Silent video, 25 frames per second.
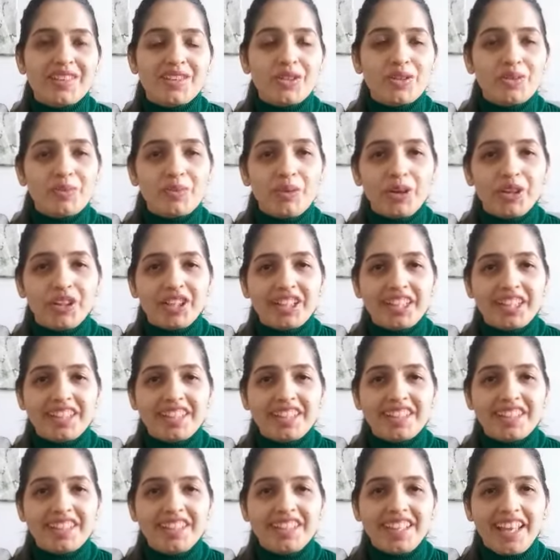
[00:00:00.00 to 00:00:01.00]
Good morning
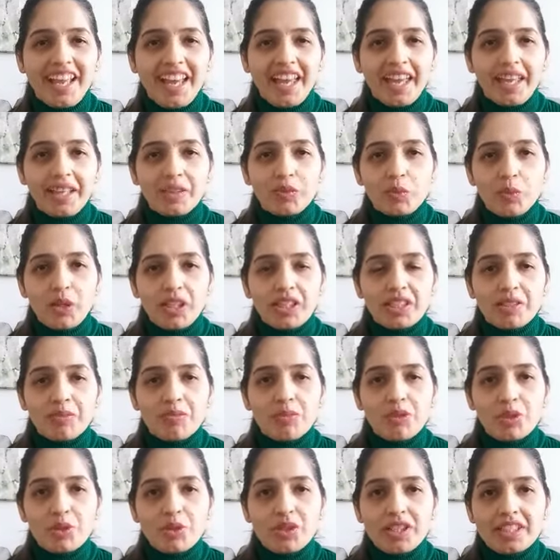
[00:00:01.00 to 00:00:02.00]
and welcome
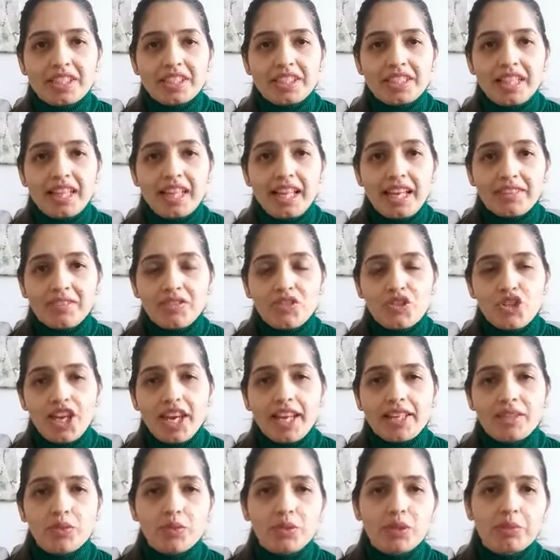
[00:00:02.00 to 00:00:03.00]
to another live
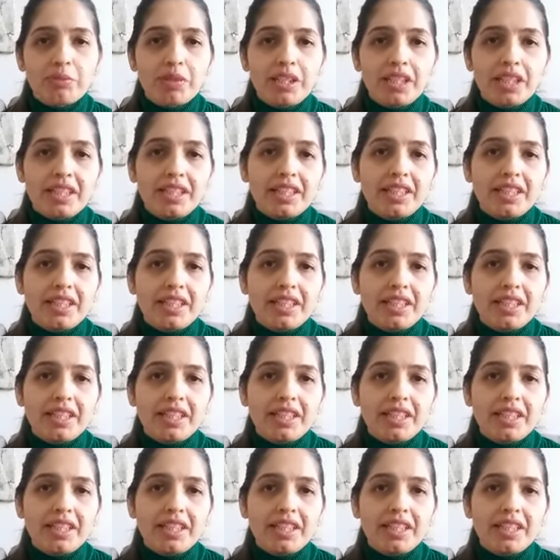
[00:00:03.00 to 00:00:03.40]
chat with me.